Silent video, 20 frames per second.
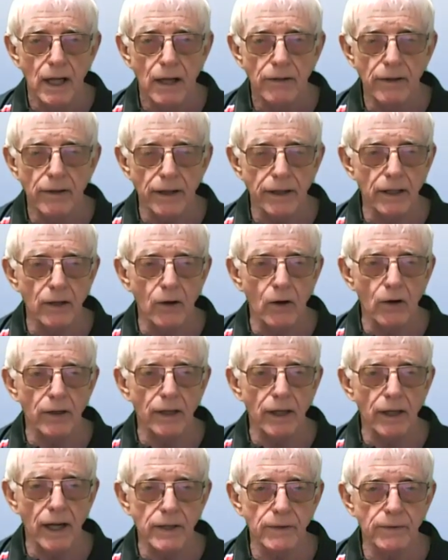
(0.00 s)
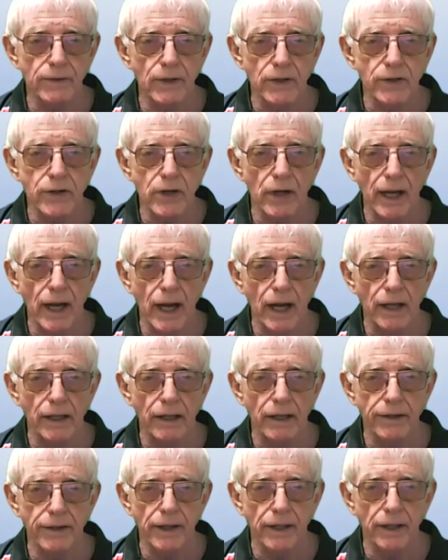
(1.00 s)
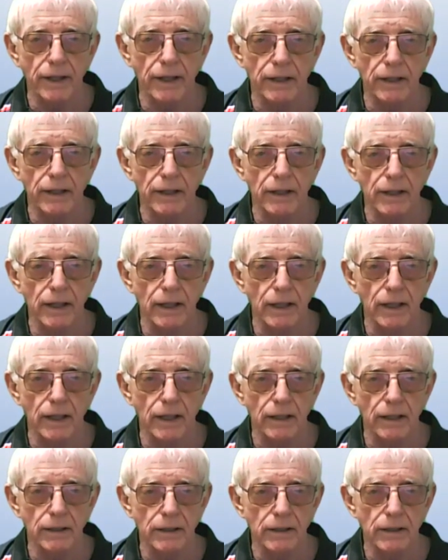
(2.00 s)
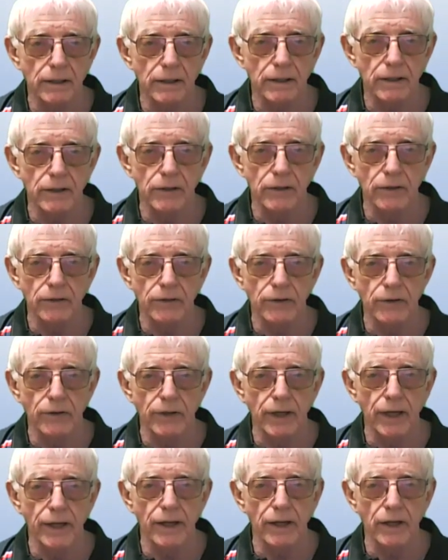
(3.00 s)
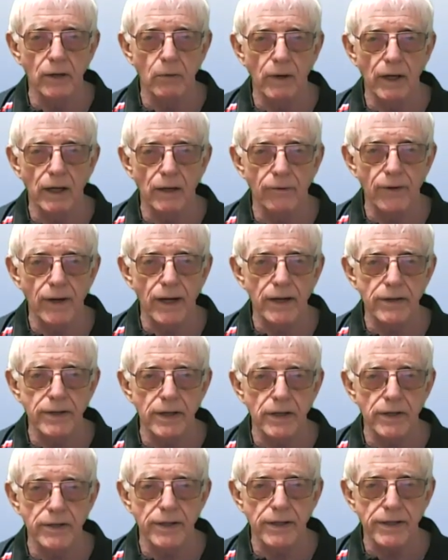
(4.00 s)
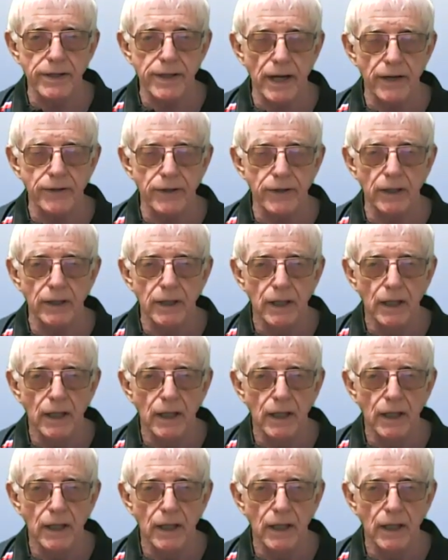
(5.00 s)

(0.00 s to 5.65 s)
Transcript: that can organize virtually anything that you need in the way of visas, etc.